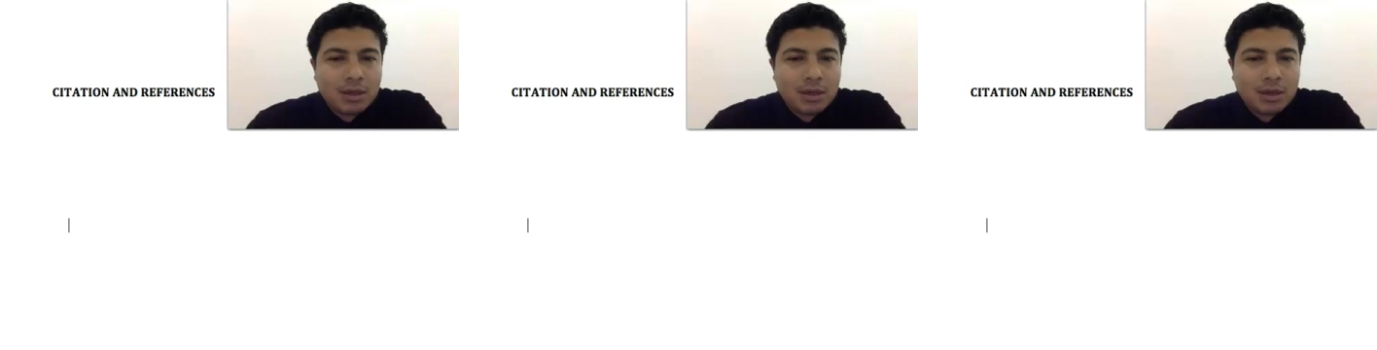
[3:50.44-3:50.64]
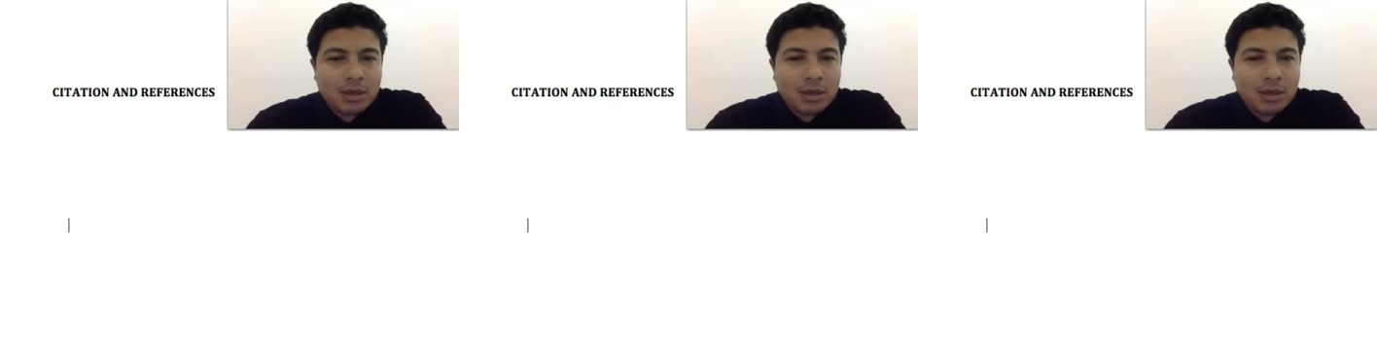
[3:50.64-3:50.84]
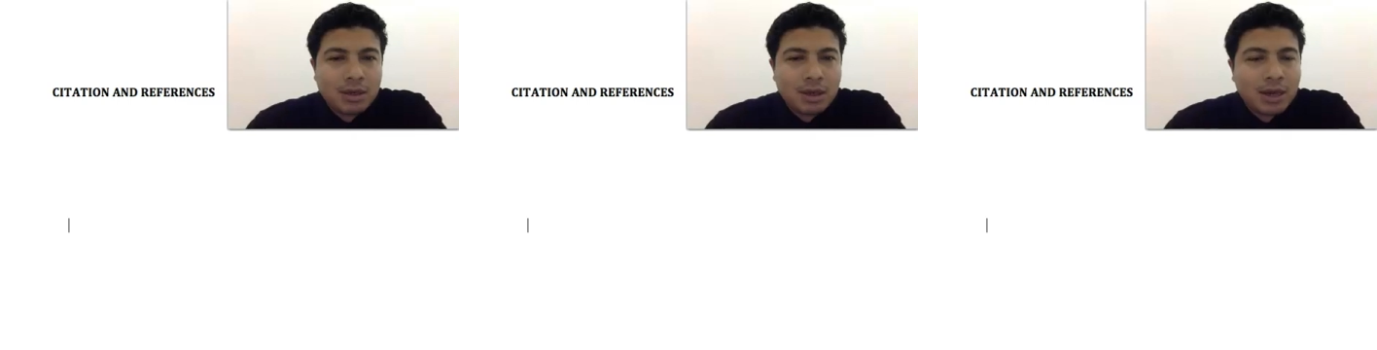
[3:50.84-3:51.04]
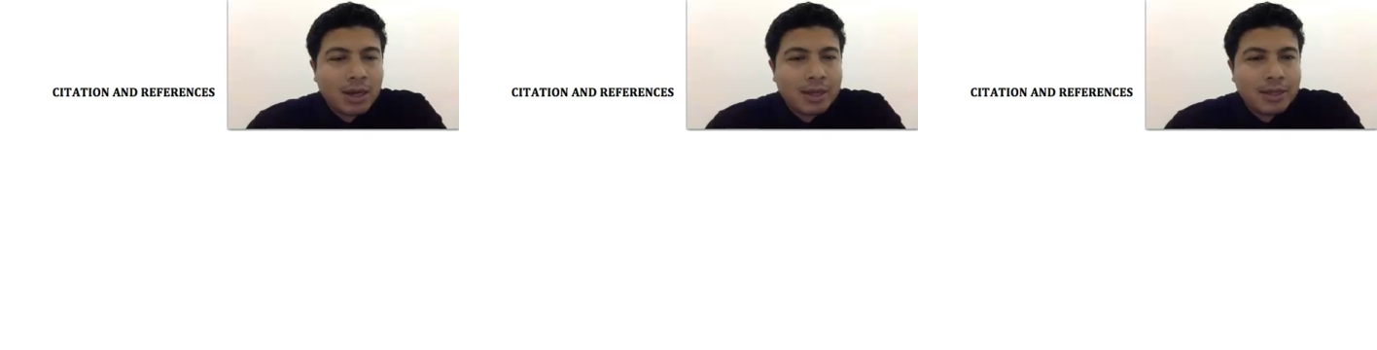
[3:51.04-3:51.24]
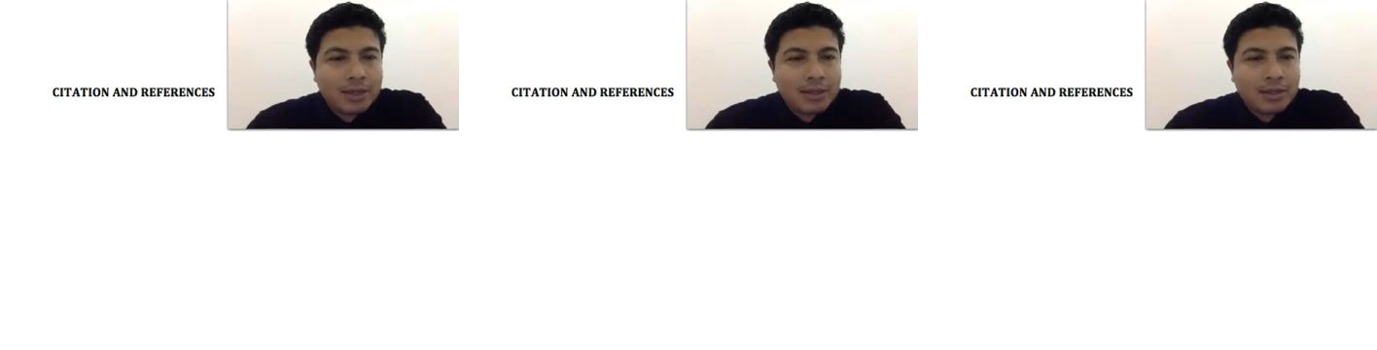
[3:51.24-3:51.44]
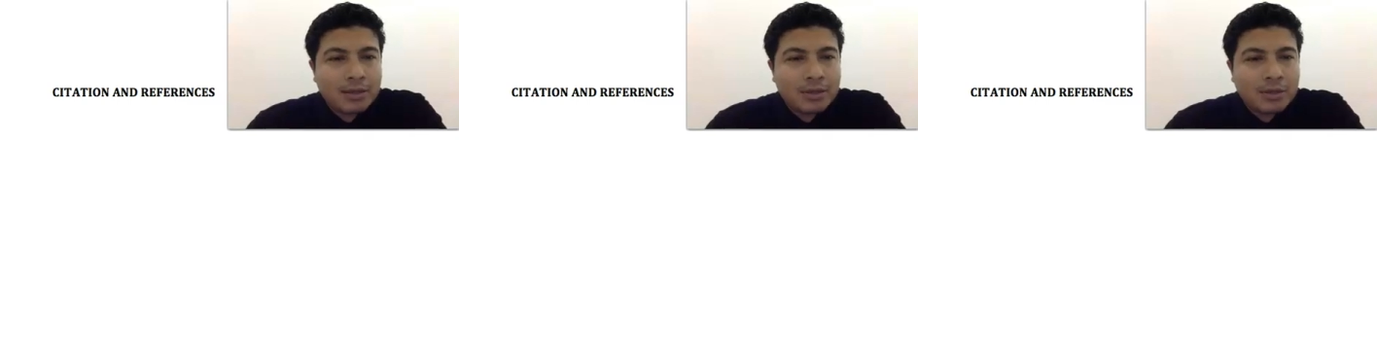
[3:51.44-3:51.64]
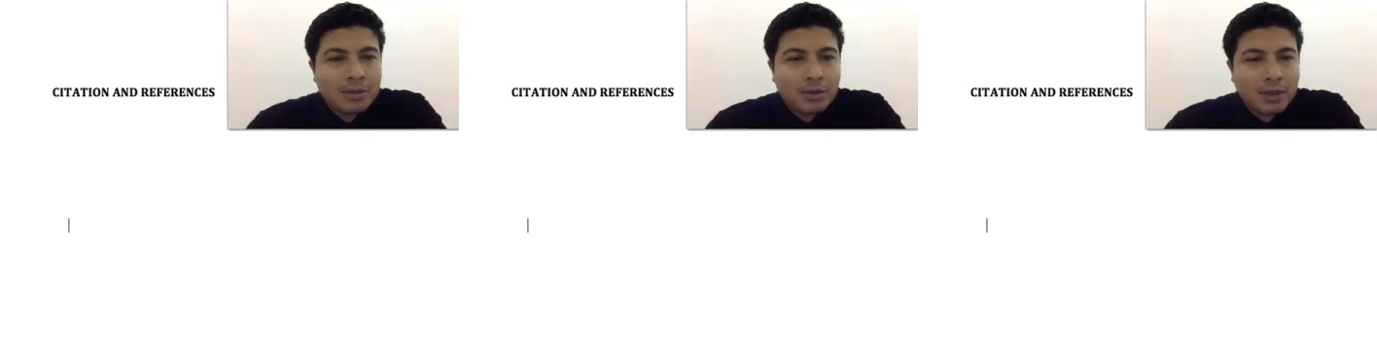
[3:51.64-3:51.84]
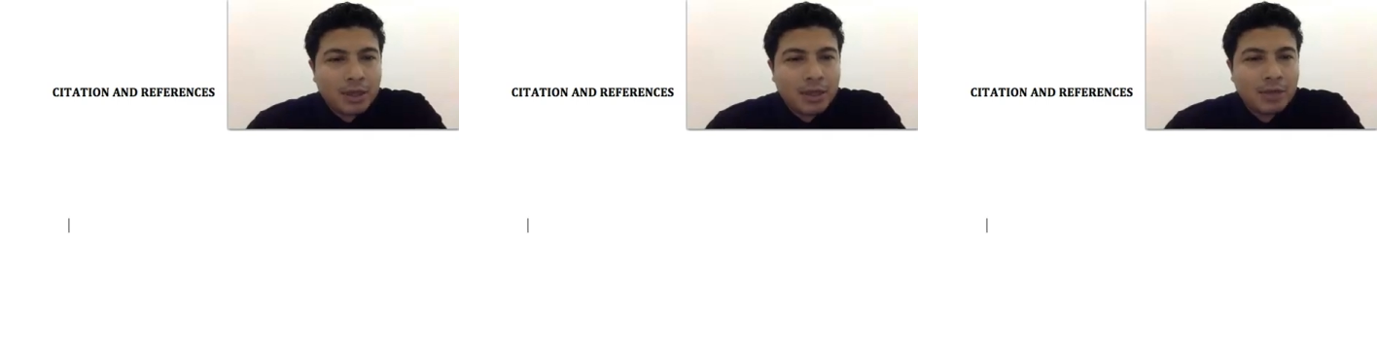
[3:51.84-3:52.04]
like to
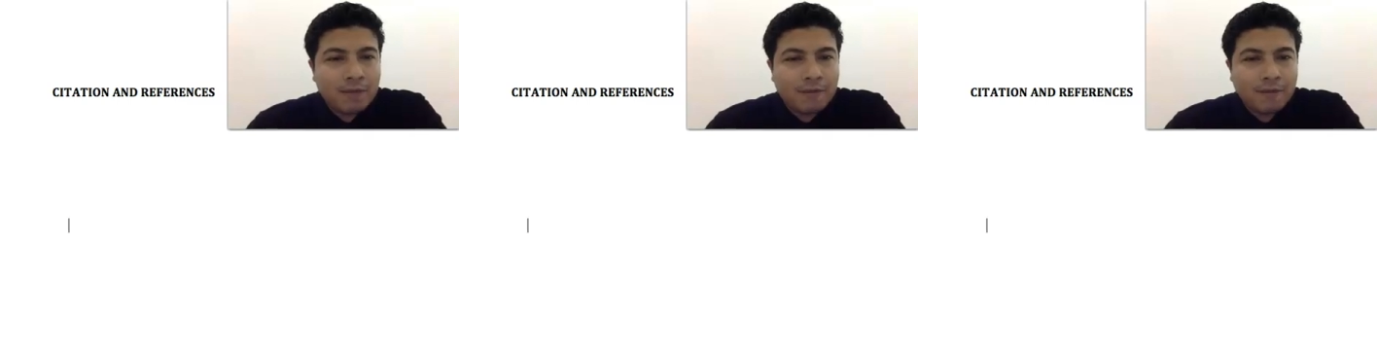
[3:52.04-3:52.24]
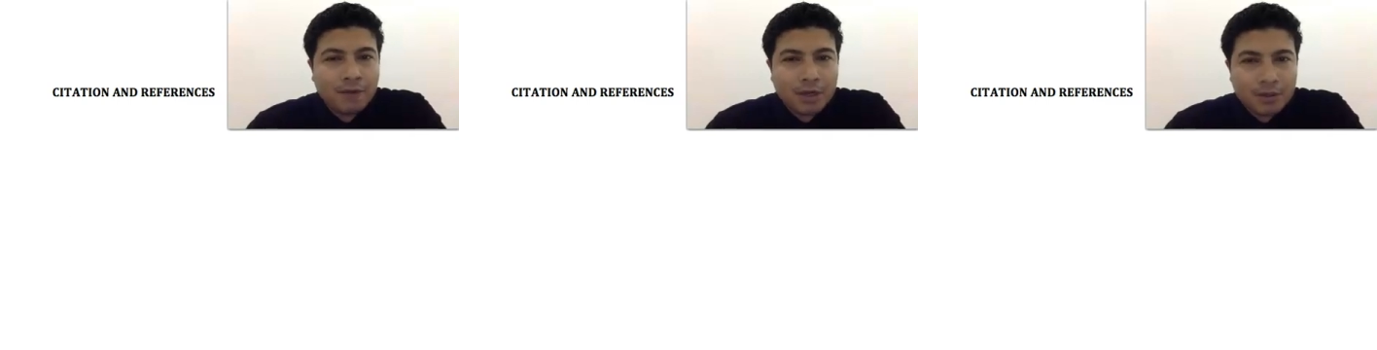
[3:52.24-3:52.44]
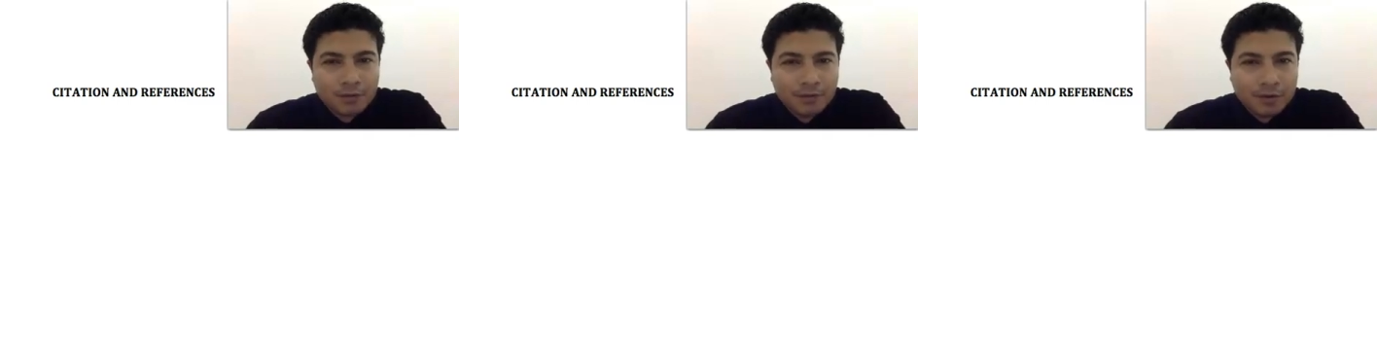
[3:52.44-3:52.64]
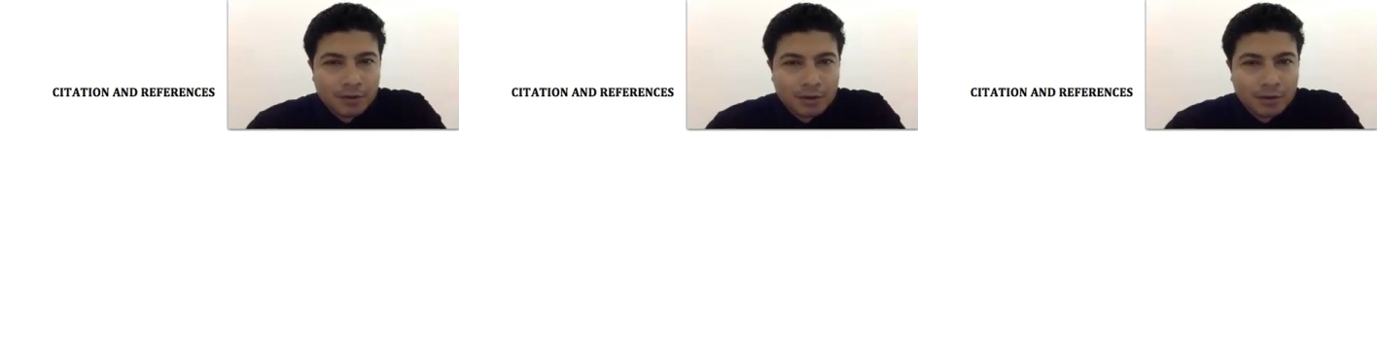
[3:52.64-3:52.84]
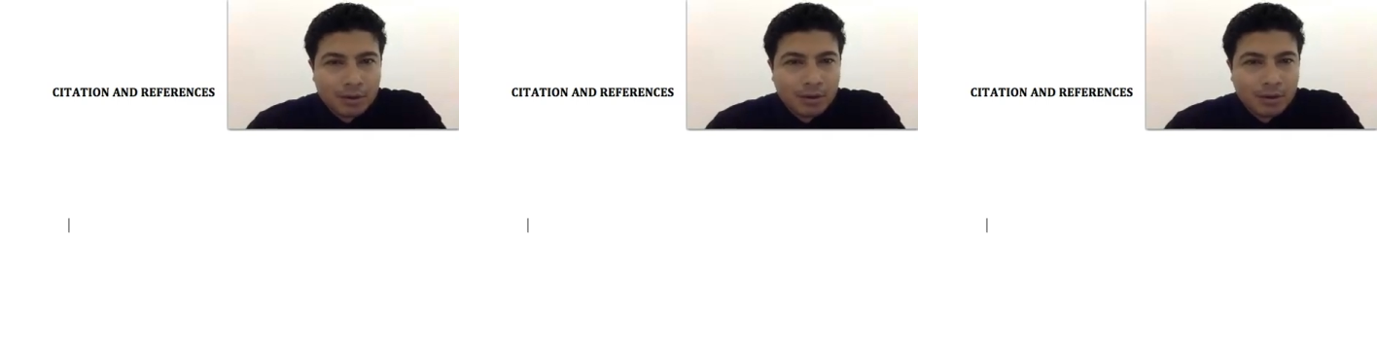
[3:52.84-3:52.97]
eat fast food